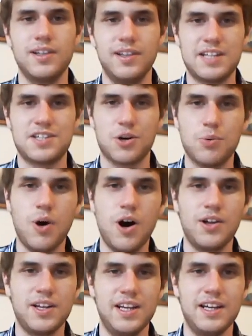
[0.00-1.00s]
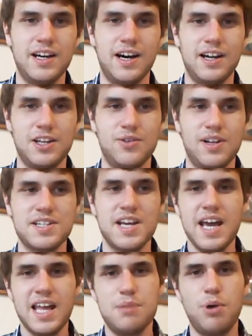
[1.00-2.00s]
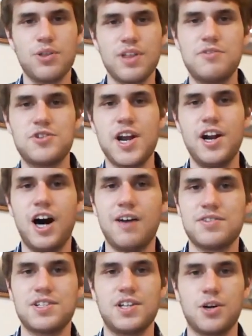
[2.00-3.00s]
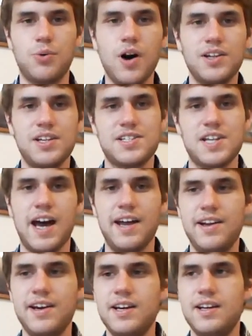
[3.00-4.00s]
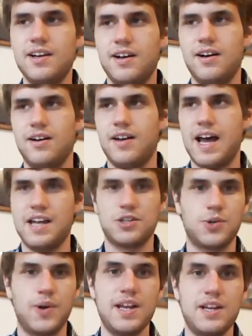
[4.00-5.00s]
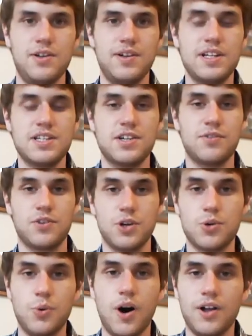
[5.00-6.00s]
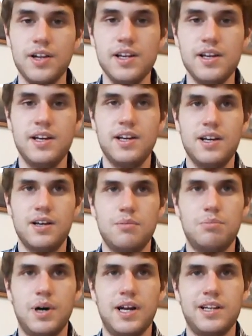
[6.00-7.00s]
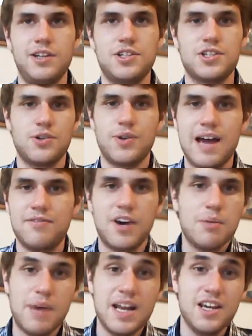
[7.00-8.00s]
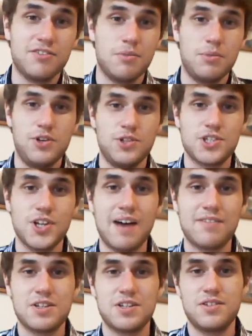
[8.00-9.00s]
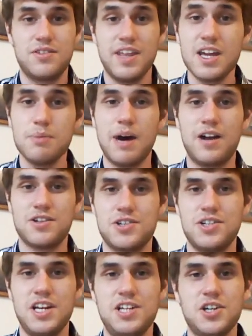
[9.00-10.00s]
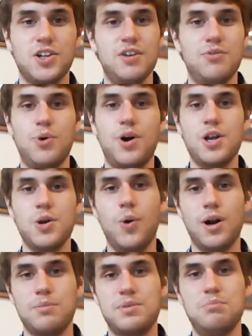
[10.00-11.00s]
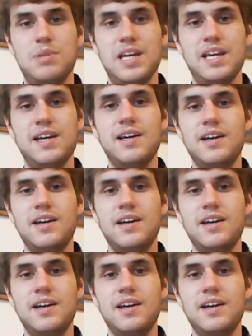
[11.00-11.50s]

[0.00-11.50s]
lesser quality units. And they both have trade-offs. The quality side has great units of good quality, but you just don't have very many of them. And you still have to think about it strategically of where you want them to be,